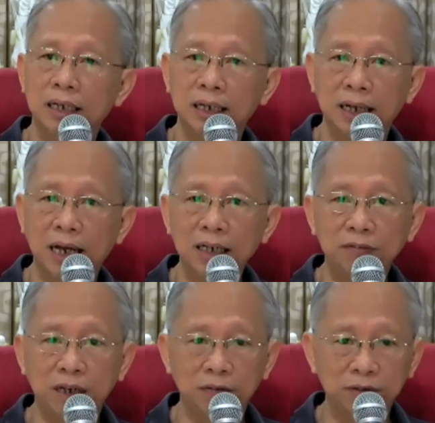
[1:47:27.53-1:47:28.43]

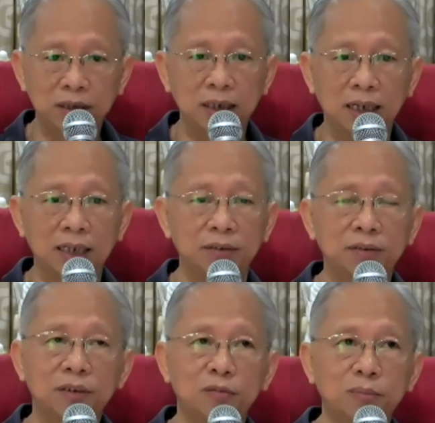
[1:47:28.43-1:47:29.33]
life after life,
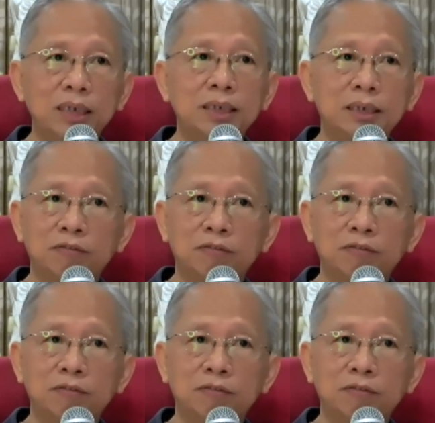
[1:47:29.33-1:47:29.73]
means